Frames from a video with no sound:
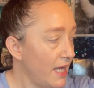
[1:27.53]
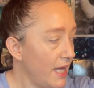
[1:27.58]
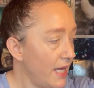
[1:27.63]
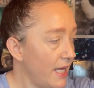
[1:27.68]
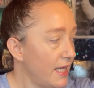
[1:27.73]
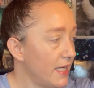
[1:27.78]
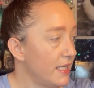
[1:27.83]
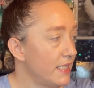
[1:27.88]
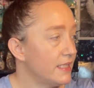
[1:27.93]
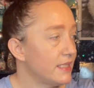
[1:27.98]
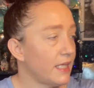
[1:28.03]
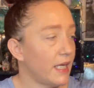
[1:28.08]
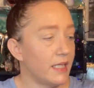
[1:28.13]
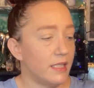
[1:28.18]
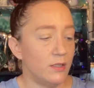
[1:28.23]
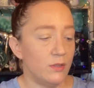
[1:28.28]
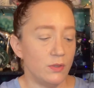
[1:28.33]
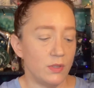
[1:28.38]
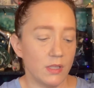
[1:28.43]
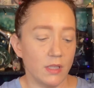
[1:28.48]
And I
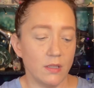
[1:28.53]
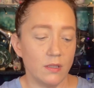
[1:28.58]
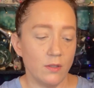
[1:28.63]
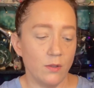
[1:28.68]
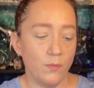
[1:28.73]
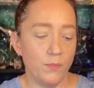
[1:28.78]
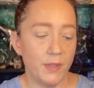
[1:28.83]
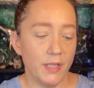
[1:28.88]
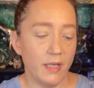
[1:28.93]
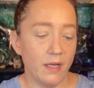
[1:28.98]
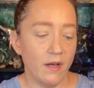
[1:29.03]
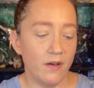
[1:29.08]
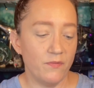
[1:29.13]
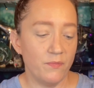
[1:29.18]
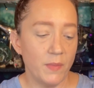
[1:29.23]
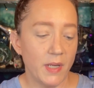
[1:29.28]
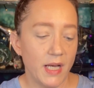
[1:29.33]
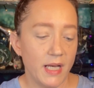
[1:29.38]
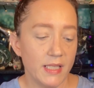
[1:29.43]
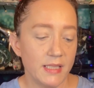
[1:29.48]
used a little bit of
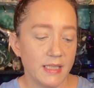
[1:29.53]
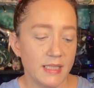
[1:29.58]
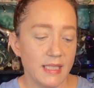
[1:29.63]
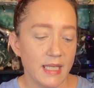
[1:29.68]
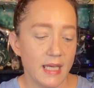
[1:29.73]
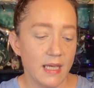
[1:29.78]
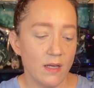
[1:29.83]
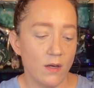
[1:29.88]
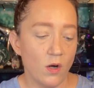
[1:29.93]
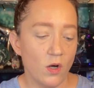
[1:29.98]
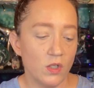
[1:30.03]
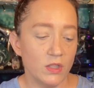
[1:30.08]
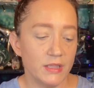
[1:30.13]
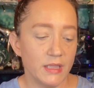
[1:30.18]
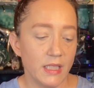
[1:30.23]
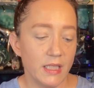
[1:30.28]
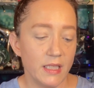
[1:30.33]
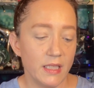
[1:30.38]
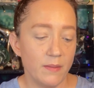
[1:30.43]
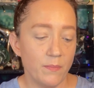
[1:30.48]
my Stay All
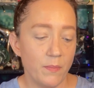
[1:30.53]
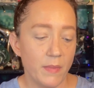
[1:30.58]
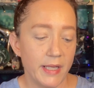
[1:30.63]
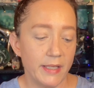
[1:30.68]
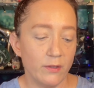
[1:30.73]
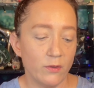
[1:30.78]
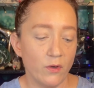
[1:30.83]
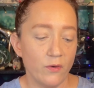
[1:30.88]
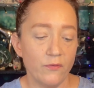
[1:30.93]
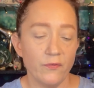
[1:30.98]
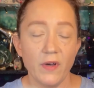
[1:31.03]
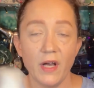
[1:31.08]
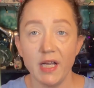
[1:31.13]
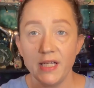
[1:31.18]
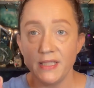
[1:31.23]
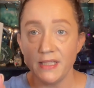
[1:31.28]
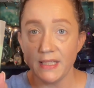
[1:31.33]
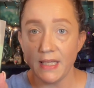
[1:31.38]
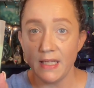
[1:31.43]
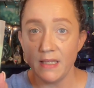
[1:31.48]
Night
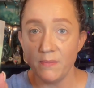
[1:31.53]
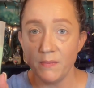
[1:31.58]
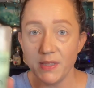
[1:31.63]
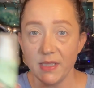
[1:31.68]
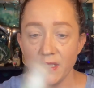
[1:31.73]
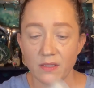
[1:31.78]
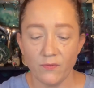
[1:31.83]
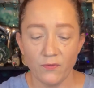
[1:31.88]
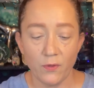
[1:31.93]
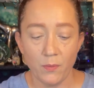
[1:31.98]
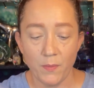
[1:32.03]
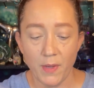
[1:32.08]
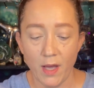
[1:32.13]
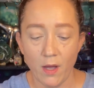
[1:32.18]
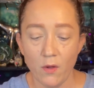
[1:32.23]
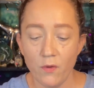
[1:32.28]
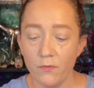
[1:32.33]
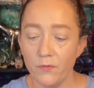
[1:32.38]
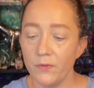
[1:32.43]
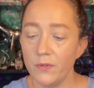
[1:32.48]
Microfine Setting Mist from
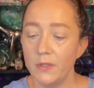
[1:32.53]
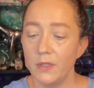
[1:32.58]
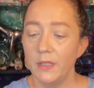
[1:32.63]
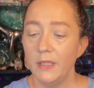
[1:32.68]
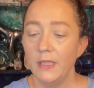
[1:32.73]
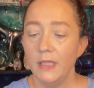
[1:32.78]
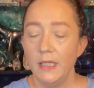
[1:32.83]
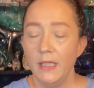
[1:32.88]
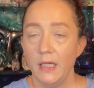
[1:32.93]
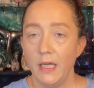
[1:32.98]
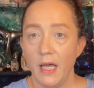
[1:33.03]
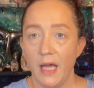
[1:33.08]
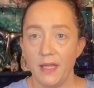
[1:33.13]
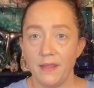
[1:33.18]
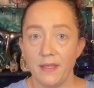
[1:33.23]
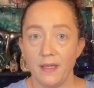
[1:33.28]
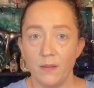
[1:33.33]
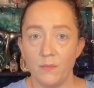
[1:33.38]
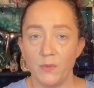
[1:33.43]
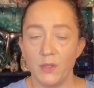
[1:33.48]
e.l.f. I
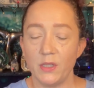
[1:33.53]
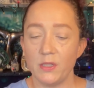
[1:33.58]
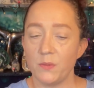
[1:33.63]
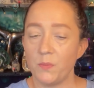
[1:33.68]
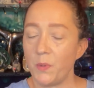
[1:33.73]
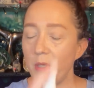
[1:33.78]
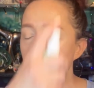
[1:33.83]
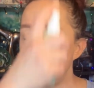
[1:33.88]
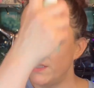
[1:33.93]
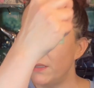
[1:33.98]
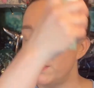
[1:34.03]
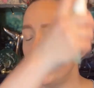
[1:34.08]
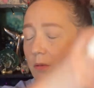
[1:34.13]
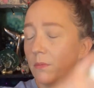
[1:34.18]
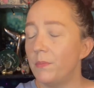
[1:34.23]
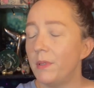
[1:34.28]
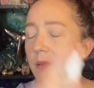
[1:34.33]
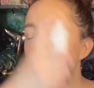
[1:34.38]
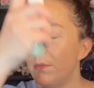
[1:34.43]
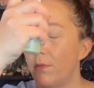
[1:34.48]
think I'm going to spray it a little
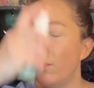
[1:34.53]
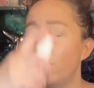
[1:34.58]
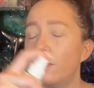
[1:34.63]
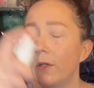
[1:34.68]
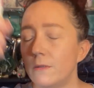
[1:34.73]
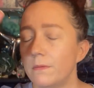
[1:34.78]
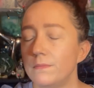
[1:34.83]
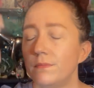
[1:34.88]
bit more.